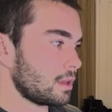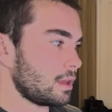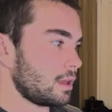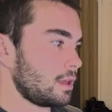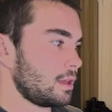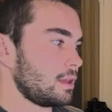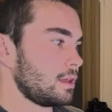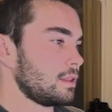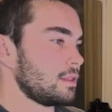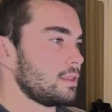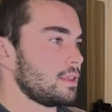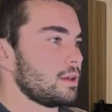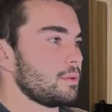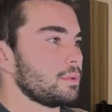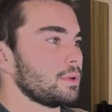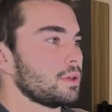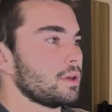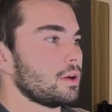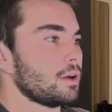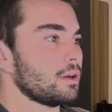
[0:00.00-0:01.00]
and there
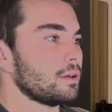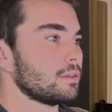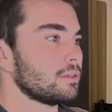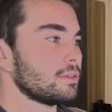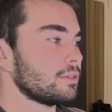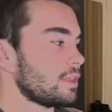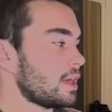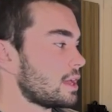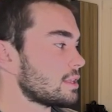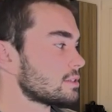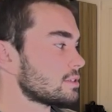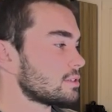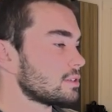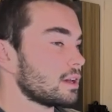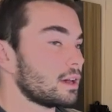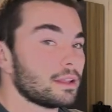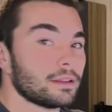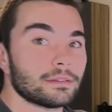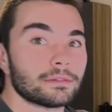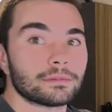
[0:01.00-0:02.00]
we go, that's
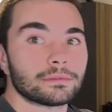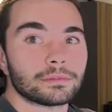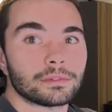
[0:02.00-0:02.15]
done.